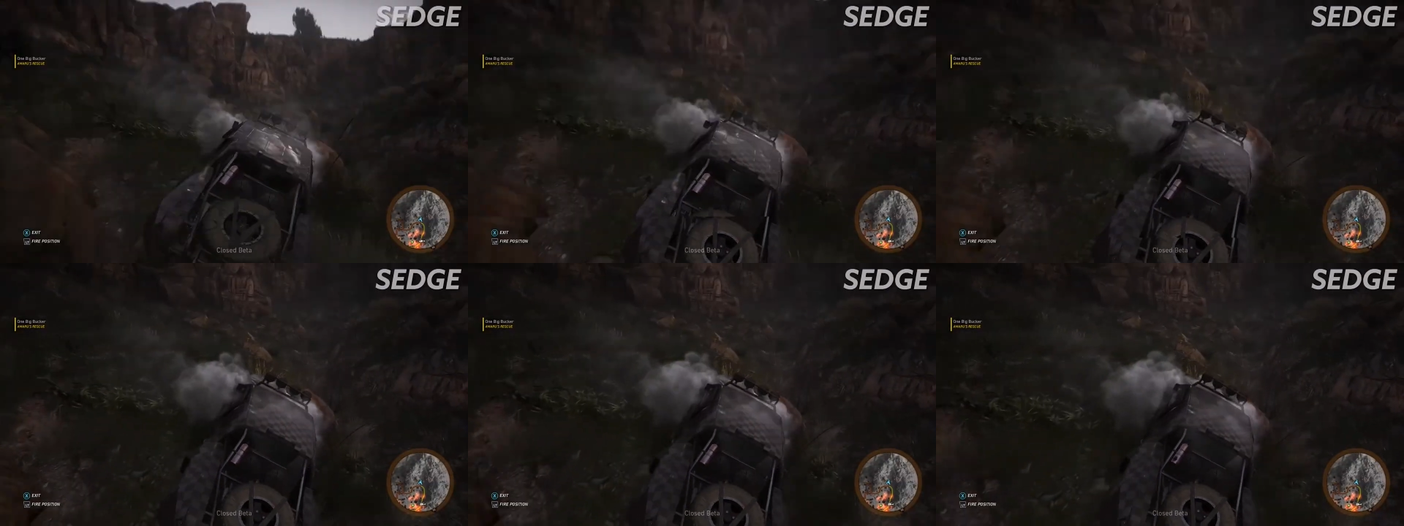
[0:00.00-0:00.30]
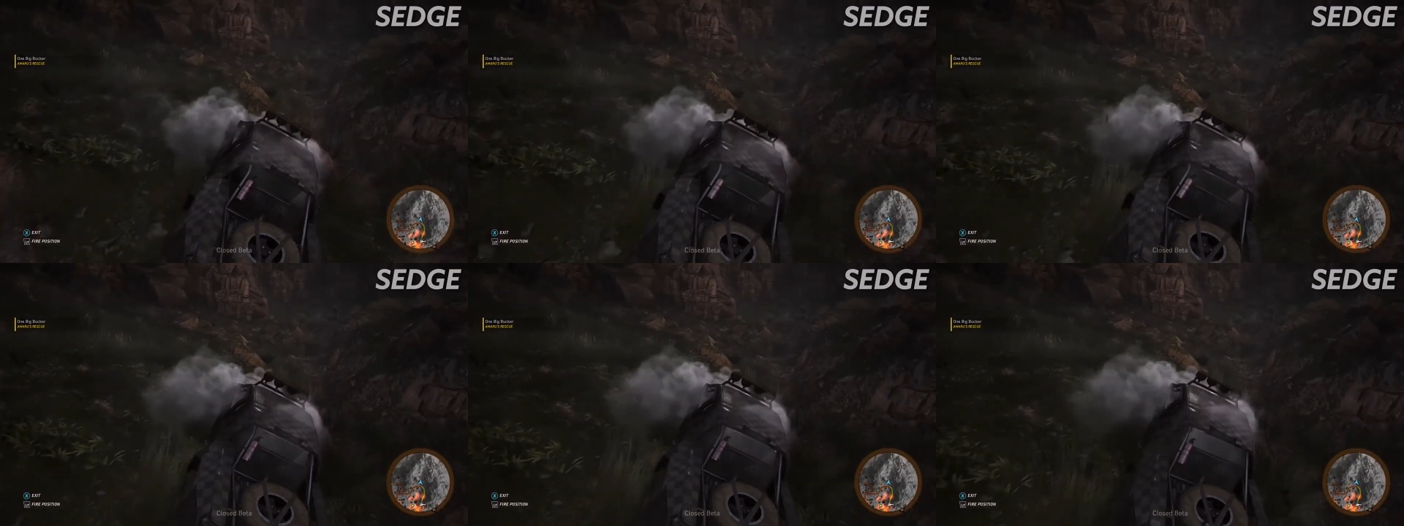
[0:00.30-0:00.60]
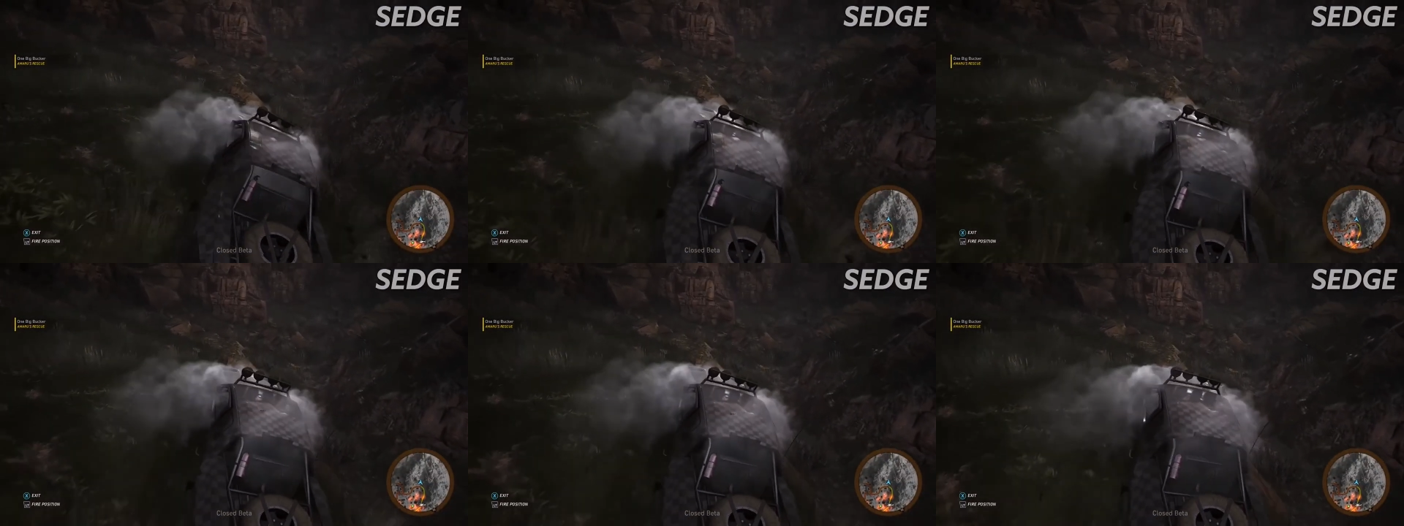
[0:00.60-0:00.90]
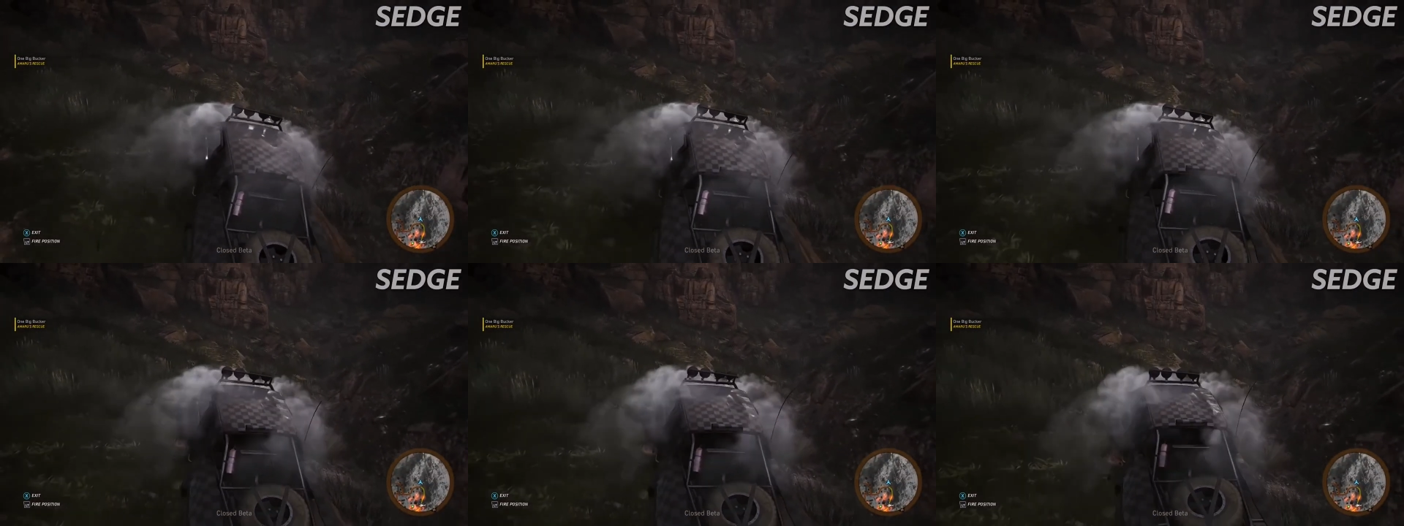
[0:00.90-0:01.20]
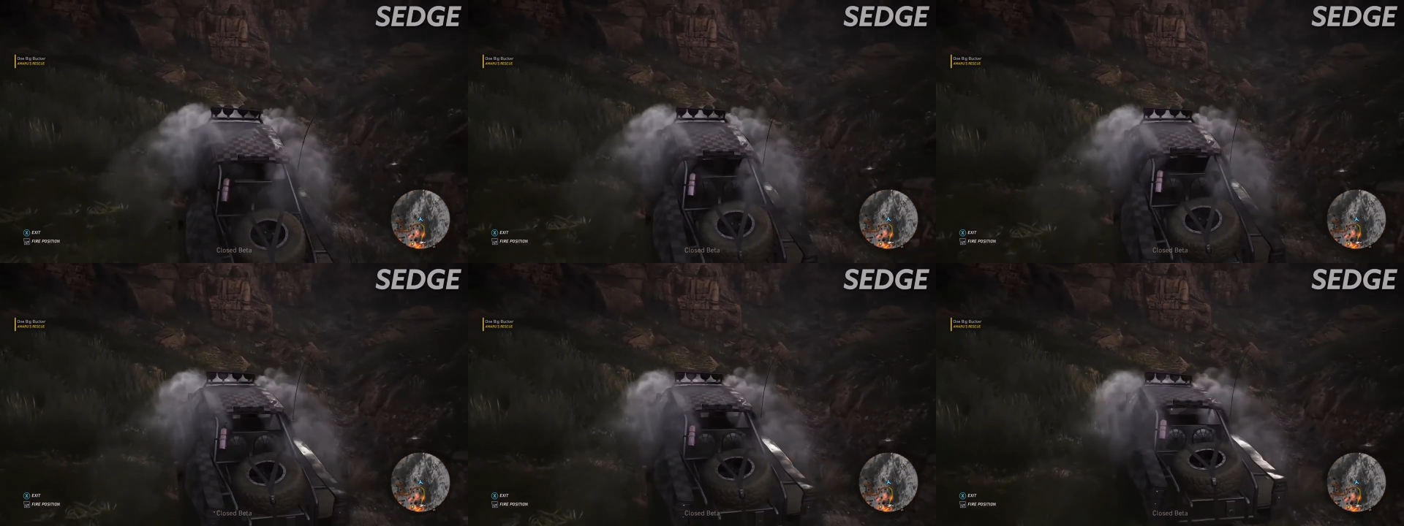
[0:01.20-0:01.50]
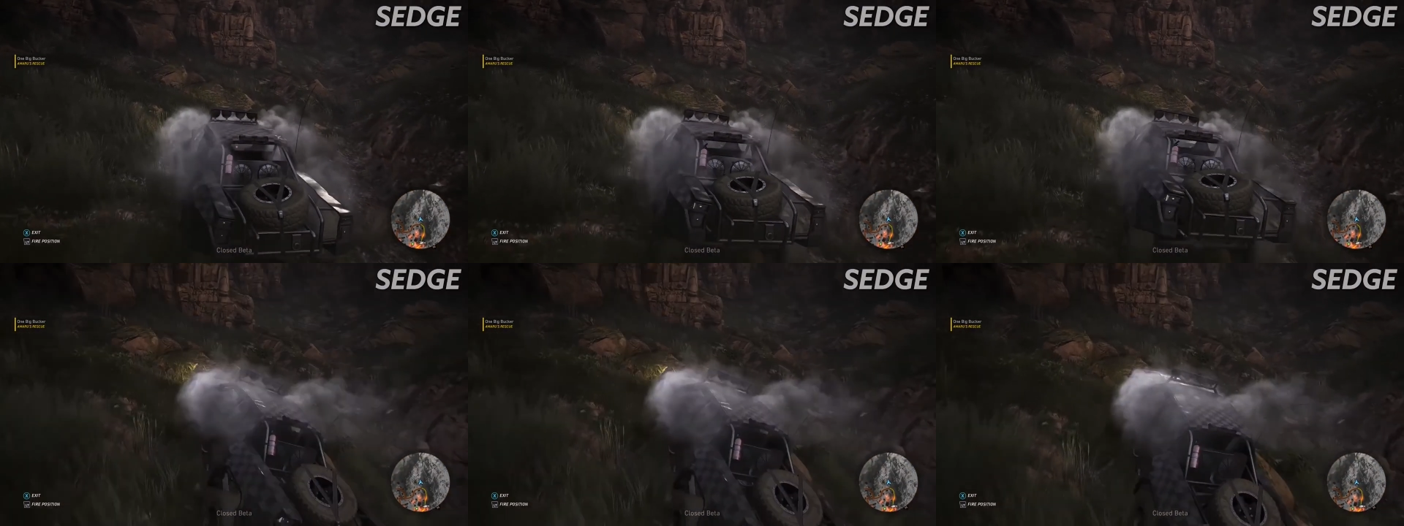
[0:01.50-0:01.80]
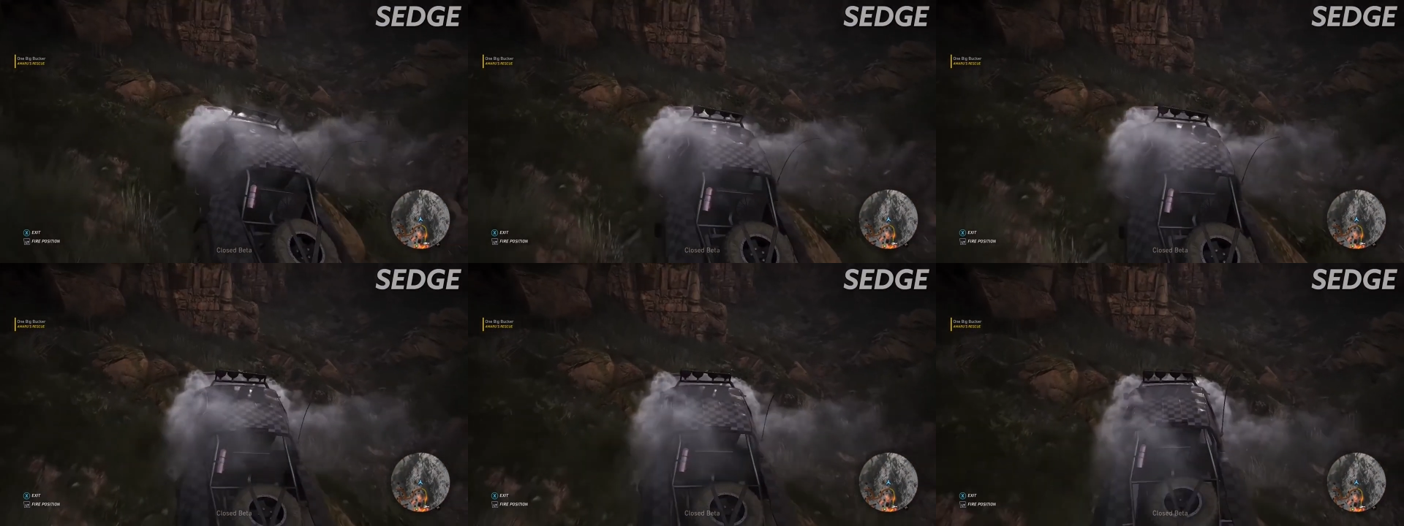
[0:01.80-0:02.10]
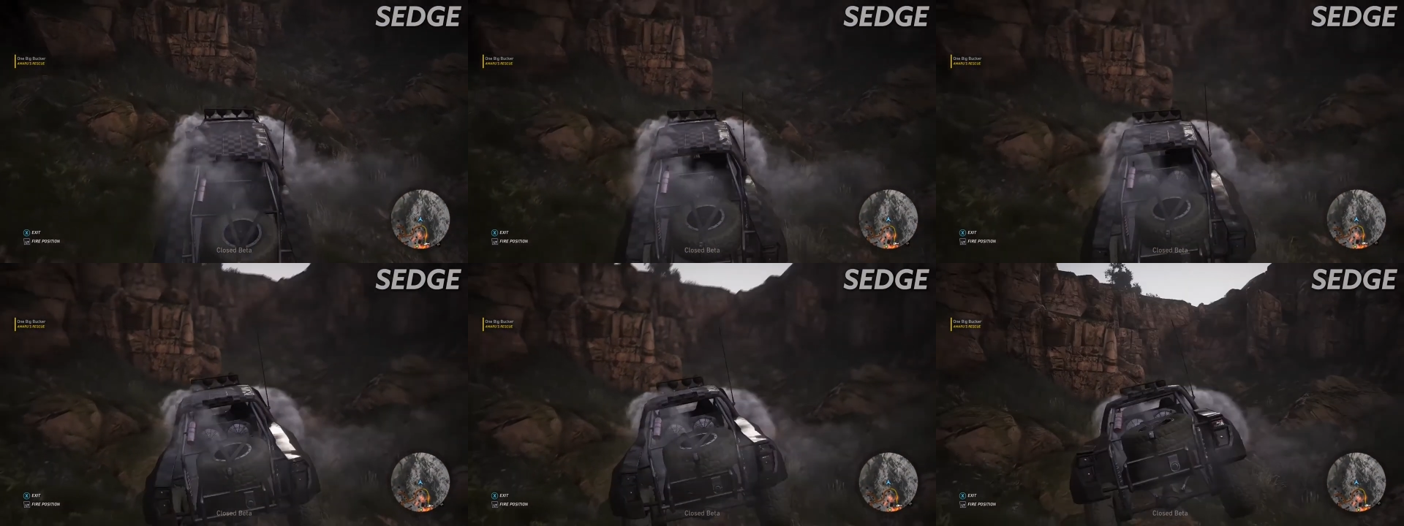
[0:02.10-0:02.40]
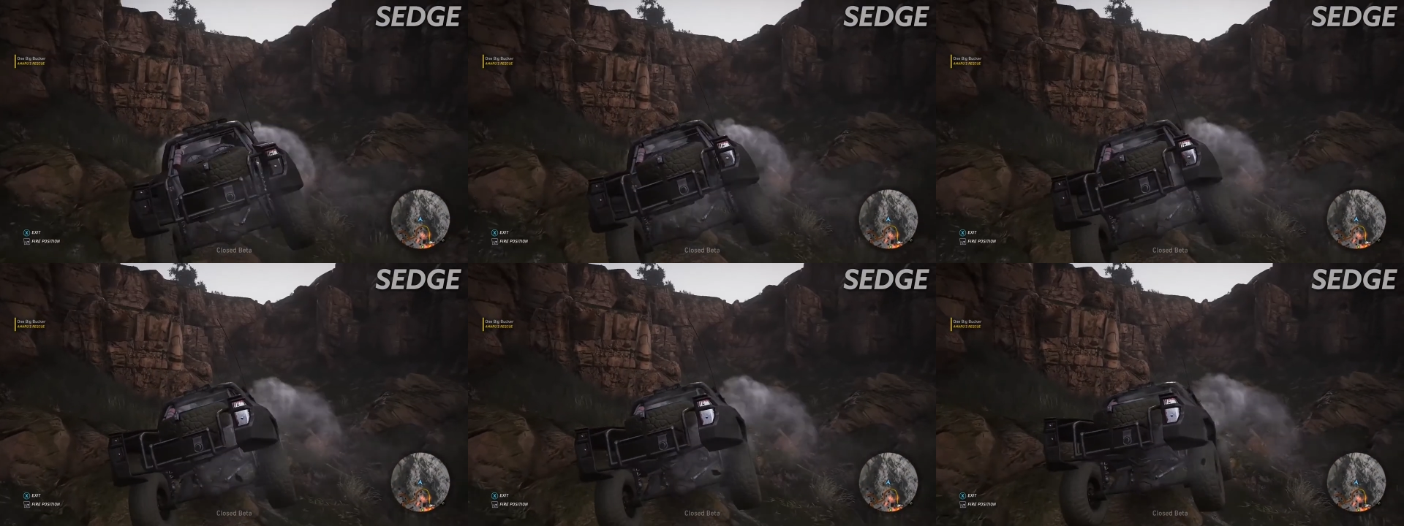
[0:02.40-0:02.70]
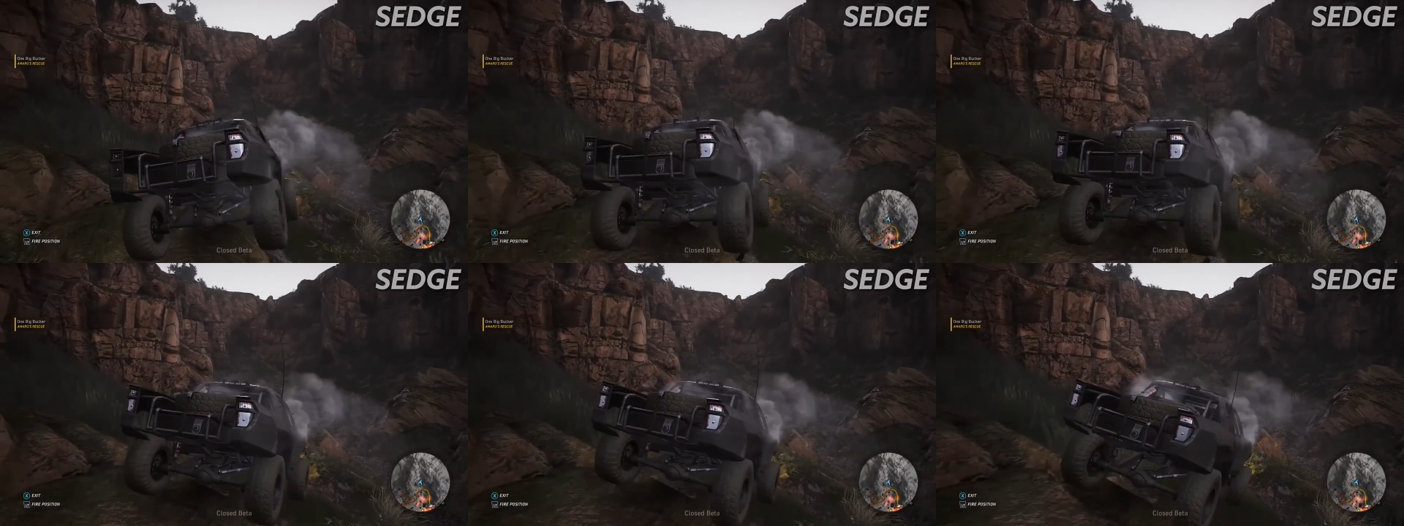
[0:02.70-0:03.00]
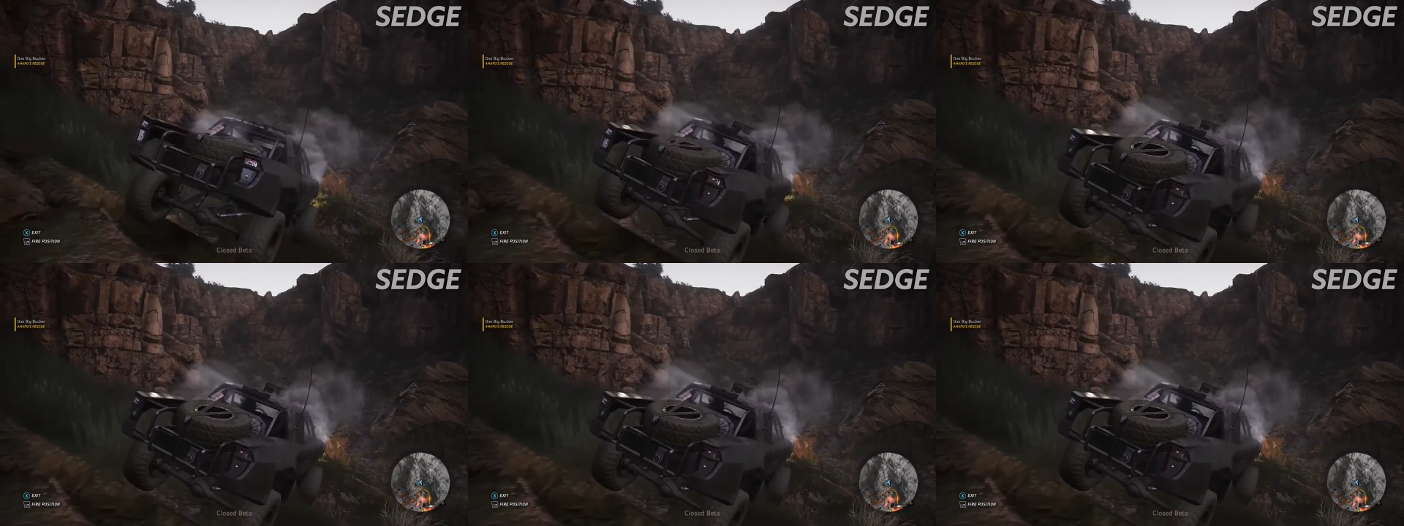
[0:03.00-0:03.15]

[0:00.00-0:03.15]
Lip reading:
Nobody's mouth can be seen.